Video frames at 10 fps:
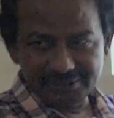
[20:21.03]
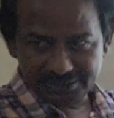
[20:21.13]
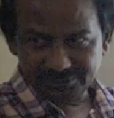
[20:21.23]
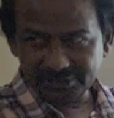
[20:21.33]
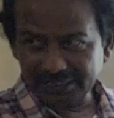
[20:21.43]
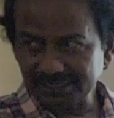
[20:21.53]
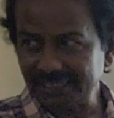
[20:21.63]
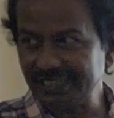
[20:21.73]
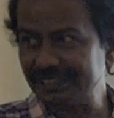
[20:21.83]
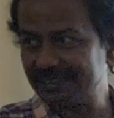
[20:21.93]
So there's
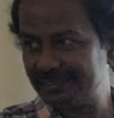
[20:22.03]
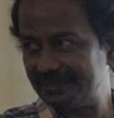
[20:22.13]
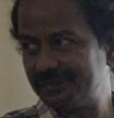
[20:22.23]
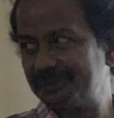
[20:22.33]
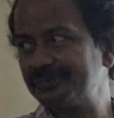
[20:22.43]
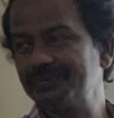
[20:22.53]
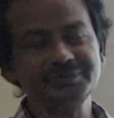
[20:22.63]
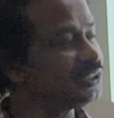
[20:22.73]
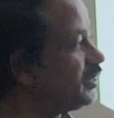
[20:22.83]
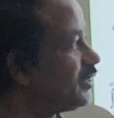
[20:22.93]
a leak.
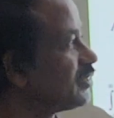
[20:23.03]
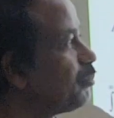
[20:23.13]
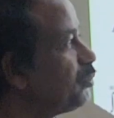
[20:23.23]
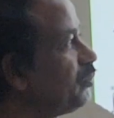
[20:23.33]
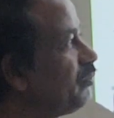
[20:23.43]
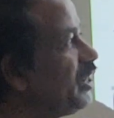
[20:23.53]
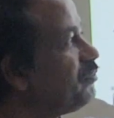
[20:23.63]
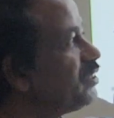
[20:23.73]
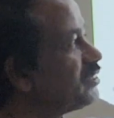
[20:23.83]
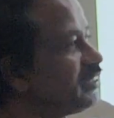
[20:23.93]
See, it has come out. Your
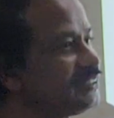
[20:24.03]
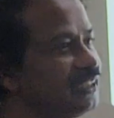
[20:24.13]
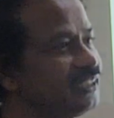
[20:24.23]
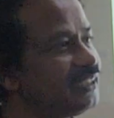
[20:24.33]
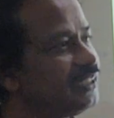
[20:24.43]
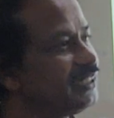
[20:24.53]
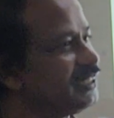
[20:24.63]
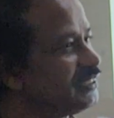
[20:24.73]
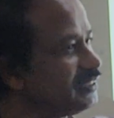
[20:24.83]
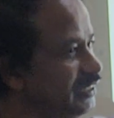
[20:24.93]
wave function, see,
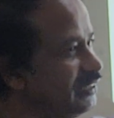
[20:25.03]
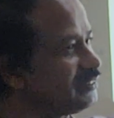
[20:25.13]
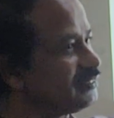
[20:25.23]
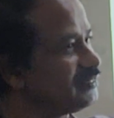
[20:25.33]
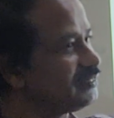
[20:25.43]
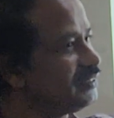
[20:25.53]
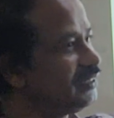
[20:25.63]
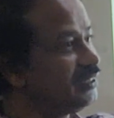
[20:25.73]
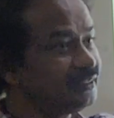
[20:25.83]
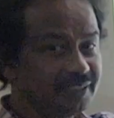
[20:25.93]
it has leaked.
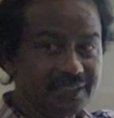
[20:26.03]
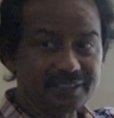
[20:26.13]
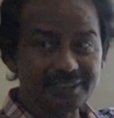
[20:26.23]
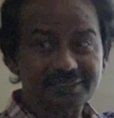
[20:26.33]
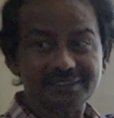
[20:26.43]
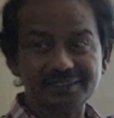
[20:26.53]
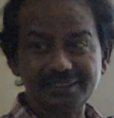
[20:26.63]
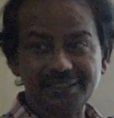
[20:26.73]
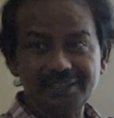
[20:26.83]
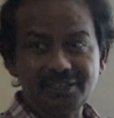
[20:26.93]
There it is.
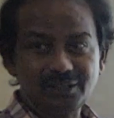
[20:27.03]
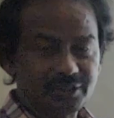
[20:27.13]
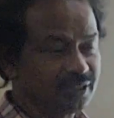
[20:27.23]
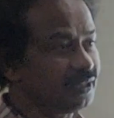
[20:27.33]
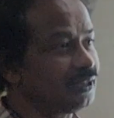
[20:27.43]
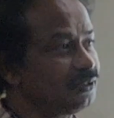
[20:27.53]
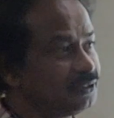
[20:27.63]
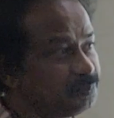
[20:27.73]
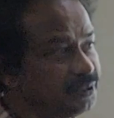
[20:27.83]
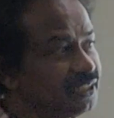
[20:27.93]

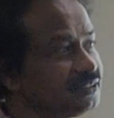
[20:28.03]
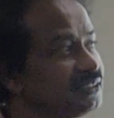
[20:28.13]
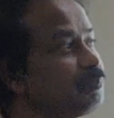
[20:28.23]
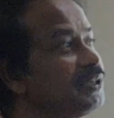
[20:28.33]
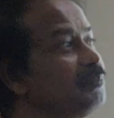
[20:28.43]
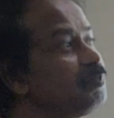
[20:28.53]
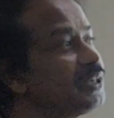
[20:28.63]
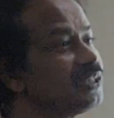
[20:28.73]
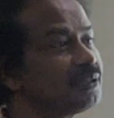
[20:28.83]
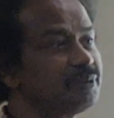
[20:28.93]
Because it's an
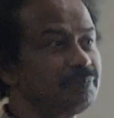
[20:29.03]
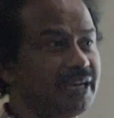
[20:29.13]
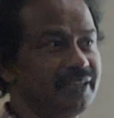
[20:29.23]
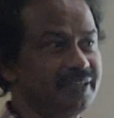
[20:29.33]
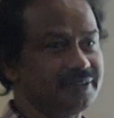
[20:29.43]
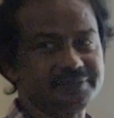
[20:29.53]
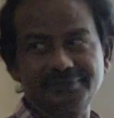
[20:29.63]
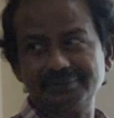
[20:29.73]
impenetrable barrier.